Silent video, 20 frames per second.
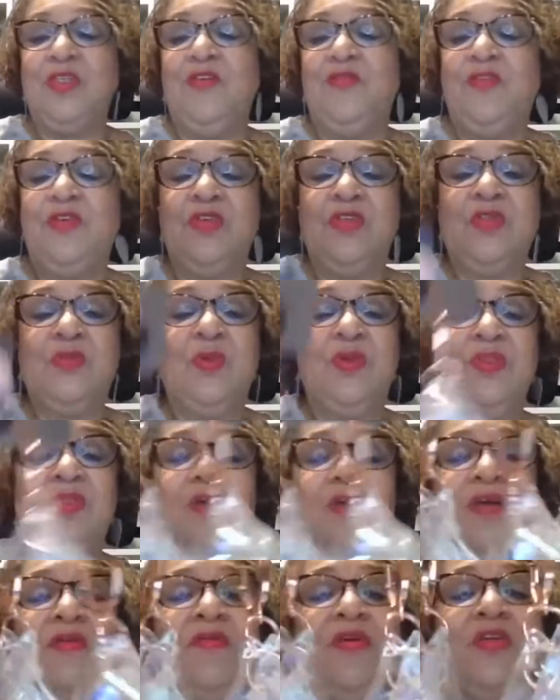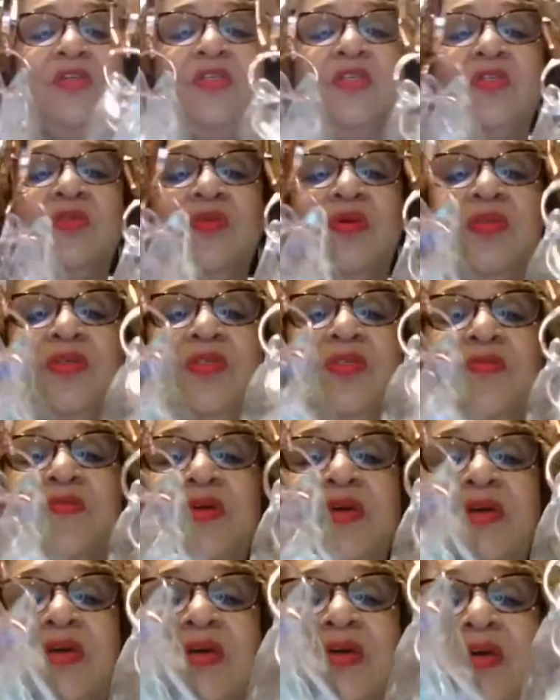If you just want the earring, she's
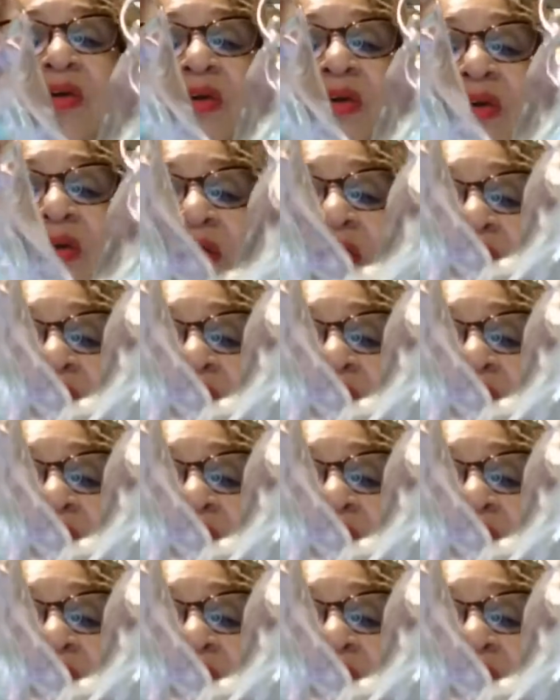23E.